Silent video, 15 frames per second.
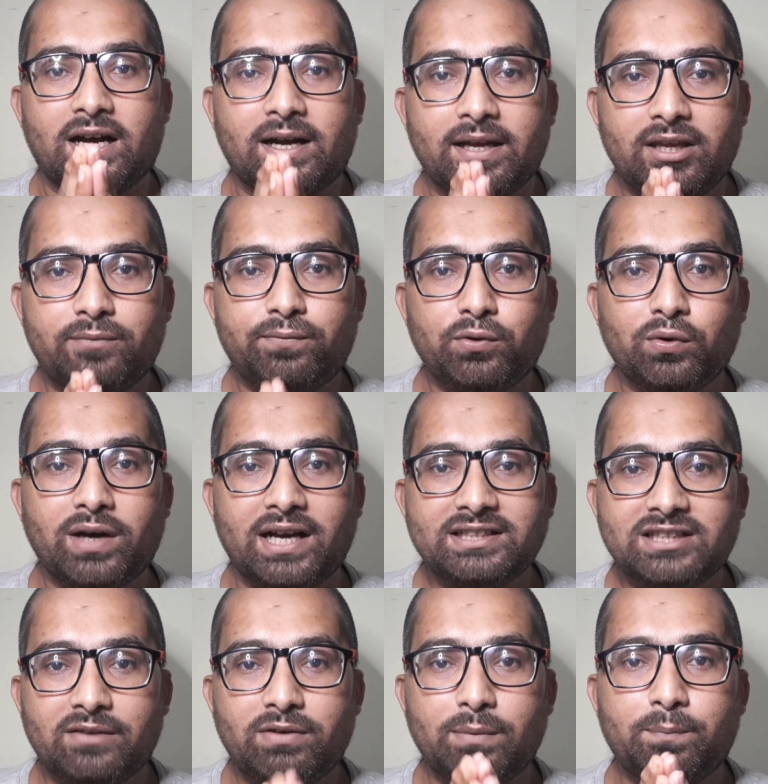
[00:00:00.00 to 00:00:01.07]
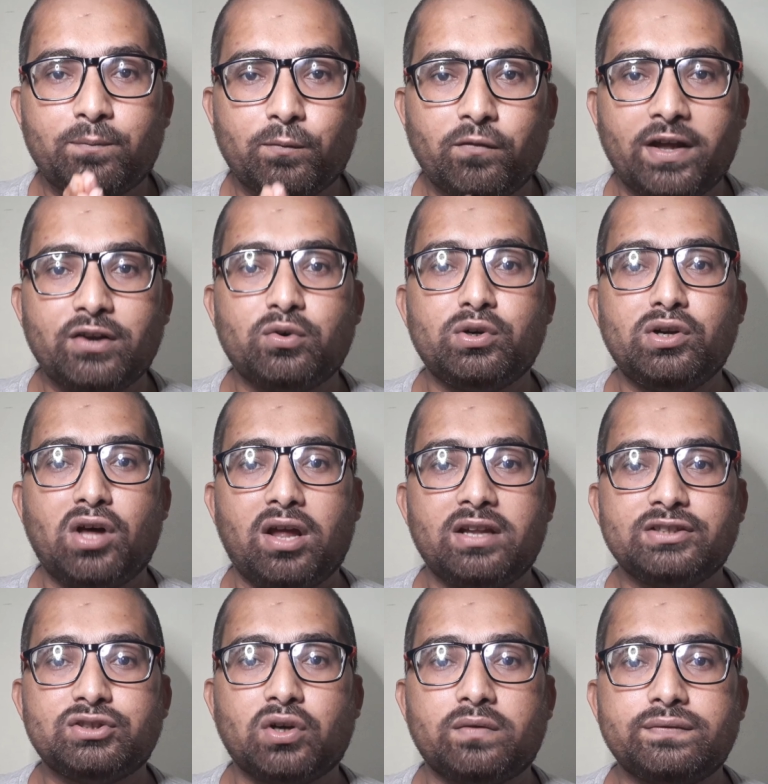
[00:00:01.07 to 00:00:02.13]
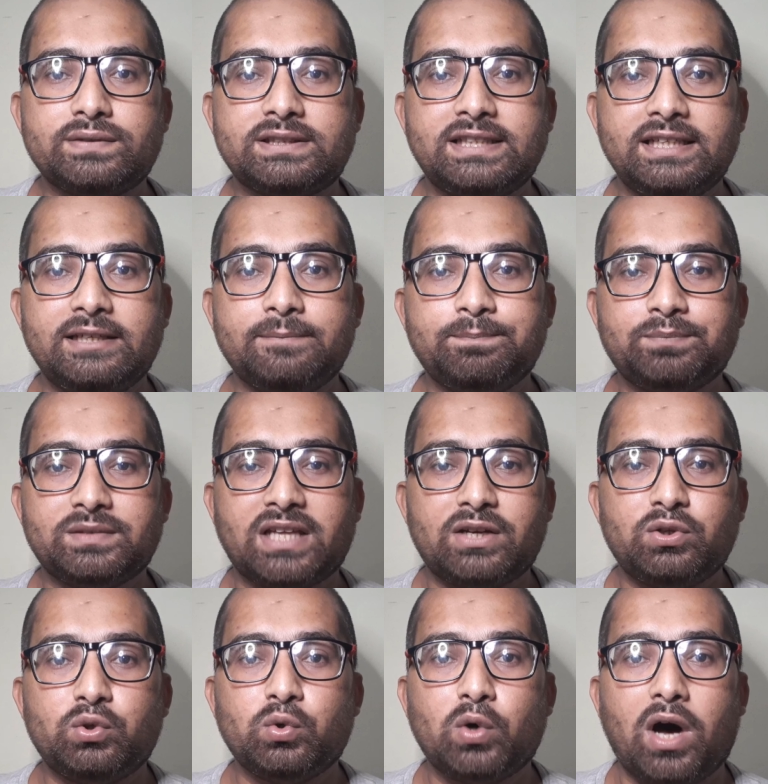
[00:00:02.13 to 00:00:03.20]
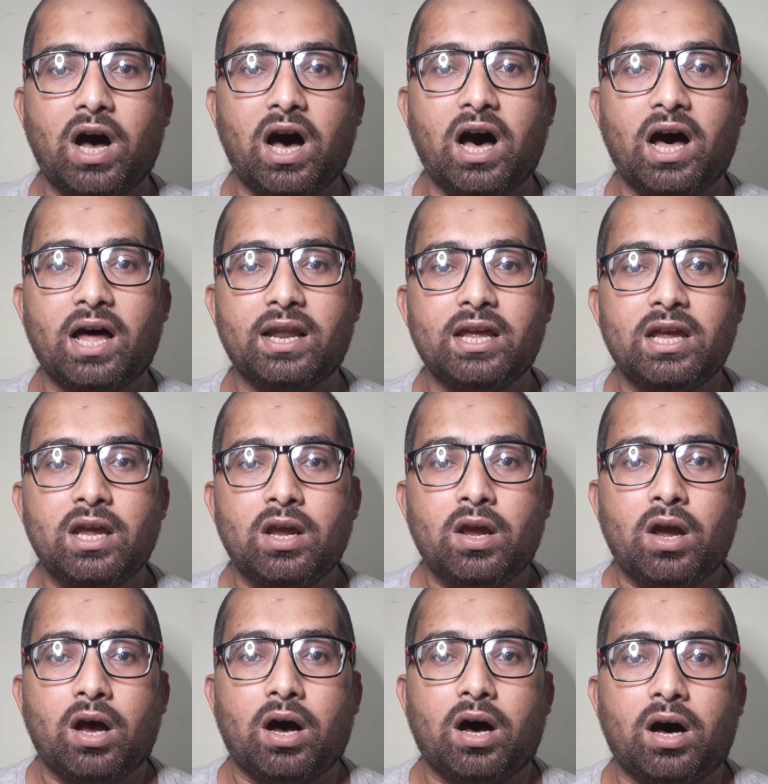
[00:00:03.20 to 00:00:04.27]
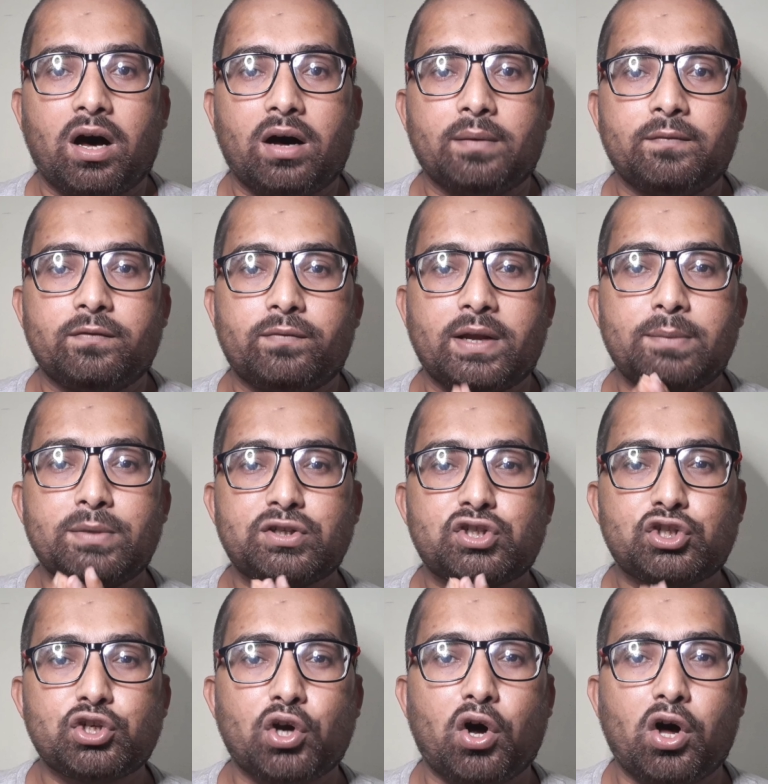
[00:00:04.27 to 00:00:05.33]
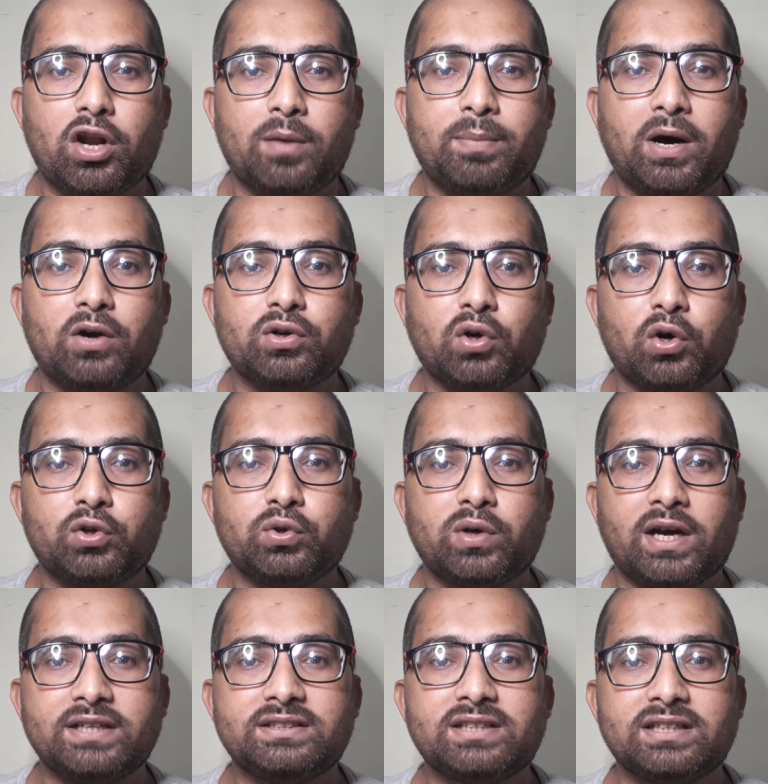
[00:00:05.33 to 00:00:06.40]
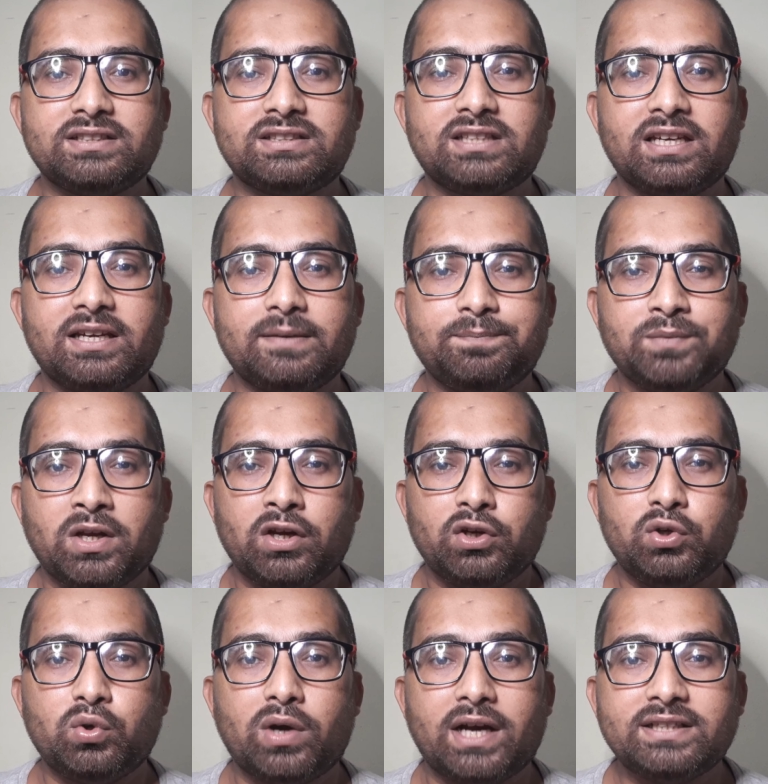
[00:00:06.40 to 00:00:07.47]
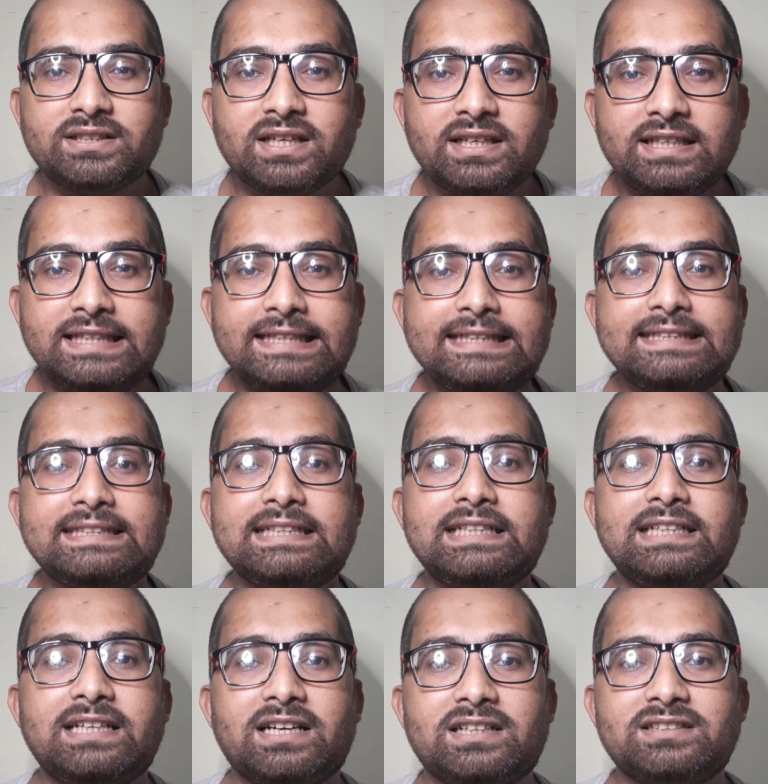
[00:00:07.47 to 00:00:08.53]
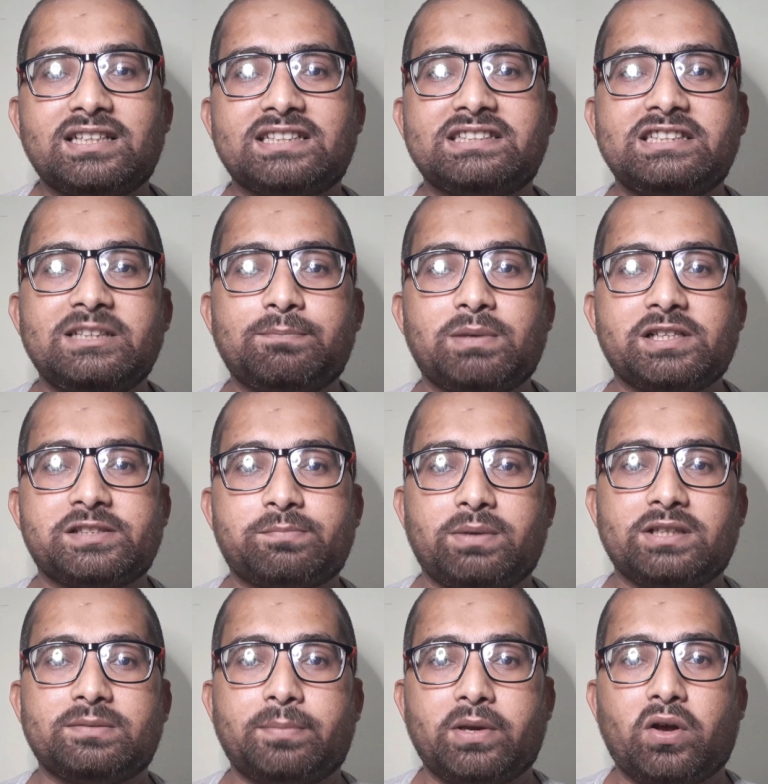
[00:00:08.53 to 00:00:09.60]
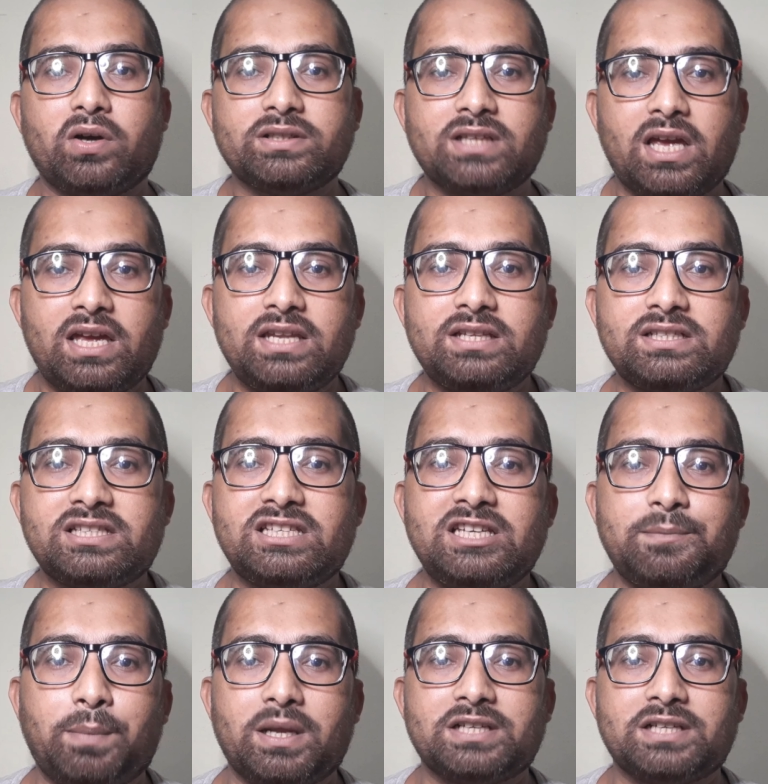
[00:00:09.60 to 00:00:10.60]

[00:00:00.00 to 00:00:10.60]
if you guys have a very good knowledge of C, then you are very much sure about, or you guys can say, you guys can easily learn the C++, because in C++